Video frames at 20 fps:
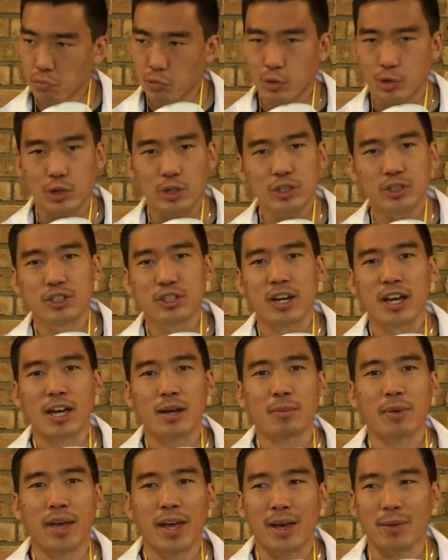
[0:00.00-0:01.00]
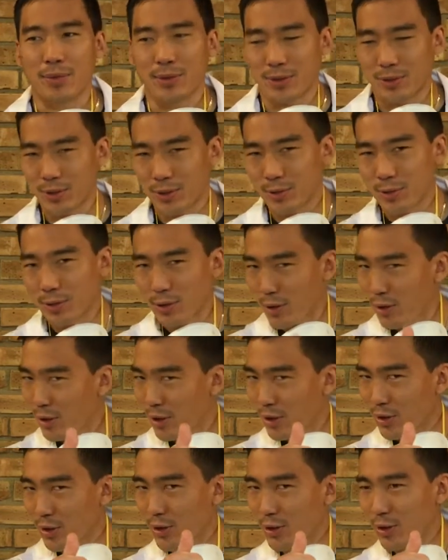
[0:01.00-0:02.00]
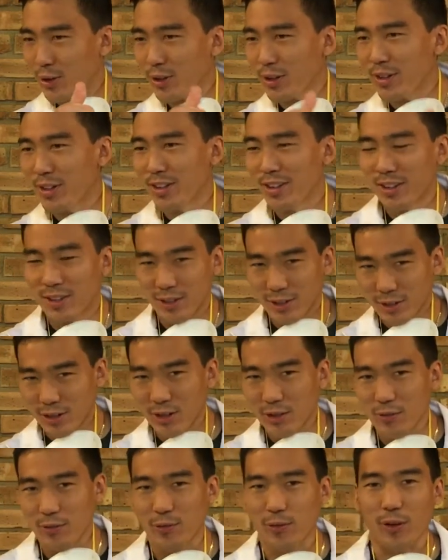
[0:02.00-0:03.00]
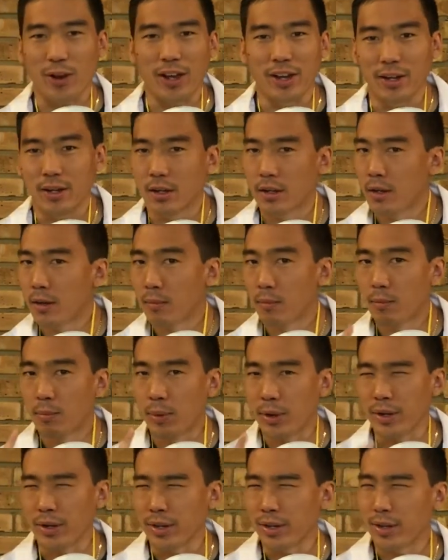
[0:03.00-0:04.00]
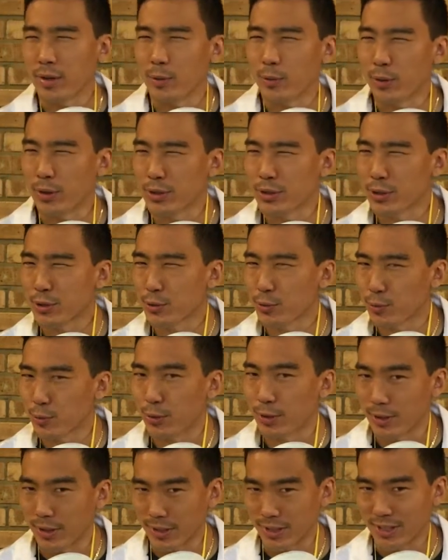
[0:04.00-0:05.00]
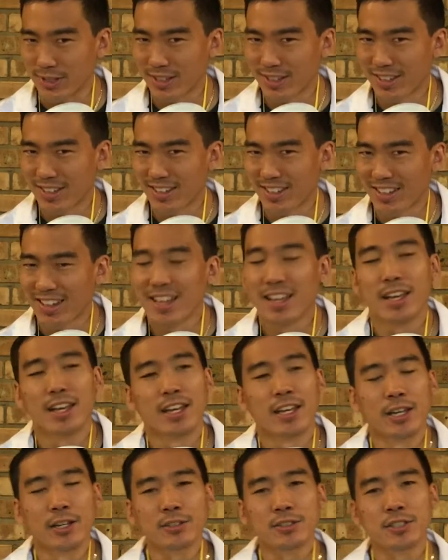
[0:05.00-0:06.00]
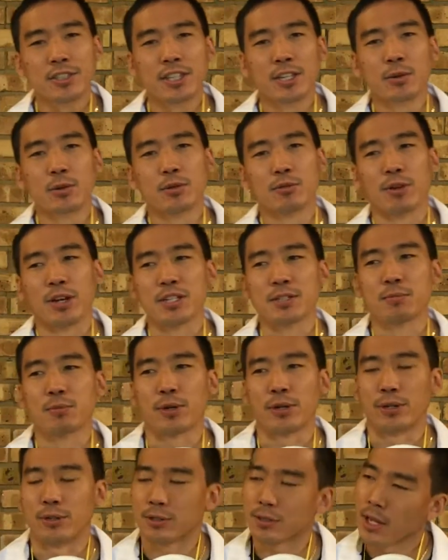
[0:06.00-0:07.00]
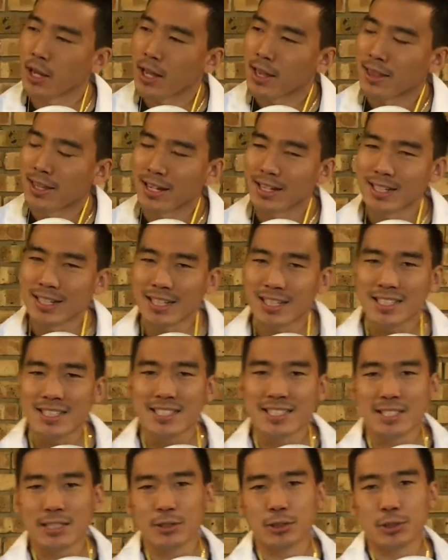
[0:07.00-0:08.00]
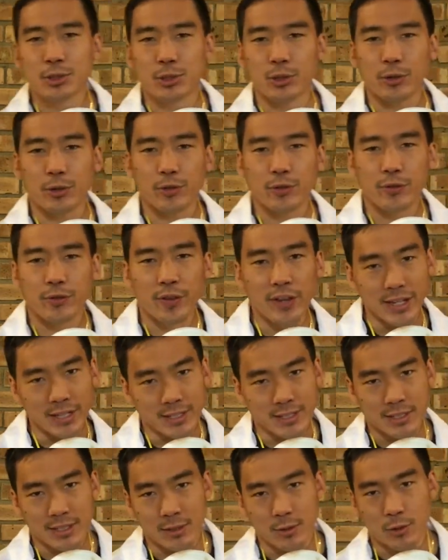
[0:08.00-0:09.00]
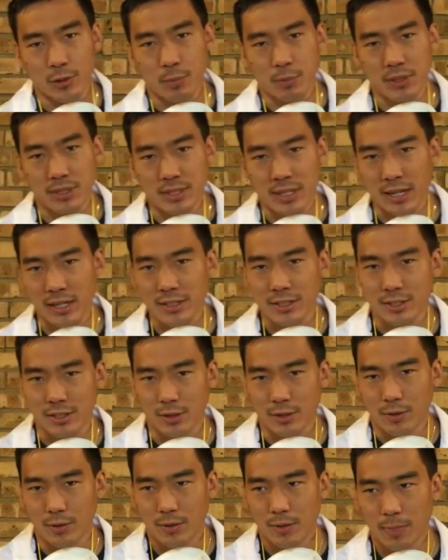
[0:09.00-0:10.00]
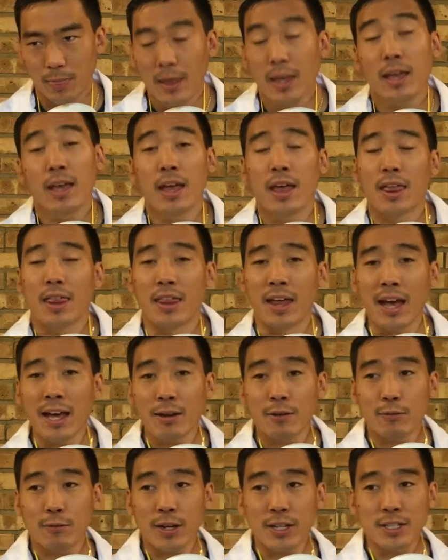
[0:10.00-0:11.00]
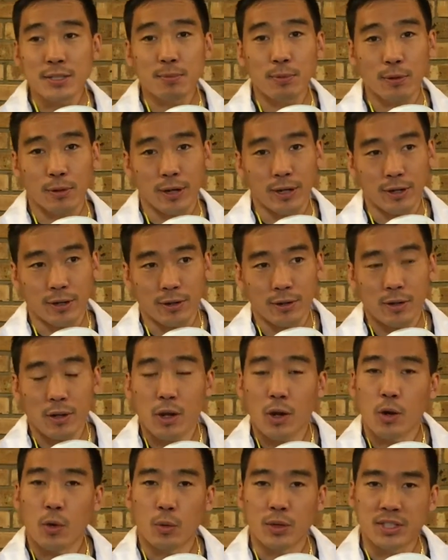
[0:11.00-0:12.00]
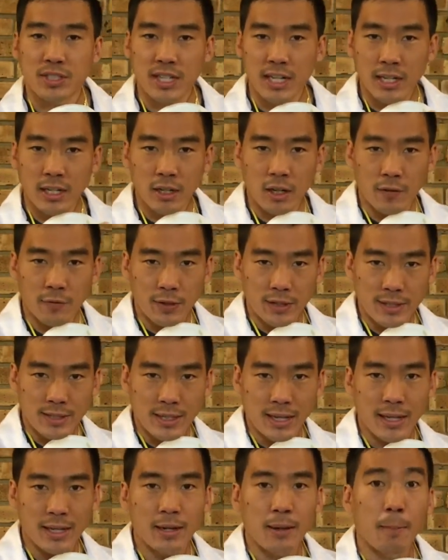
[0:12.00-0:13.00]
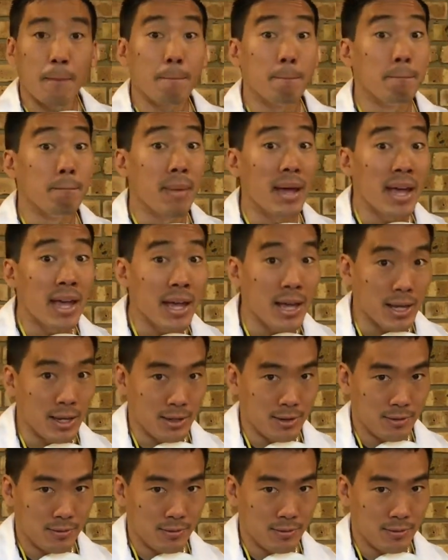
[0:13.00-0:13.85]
Good job, Abby. Good friend. But was she really? Here's the thing with respirators. They need to seal to your face in order to protect you. That respirator was taken off a dead man.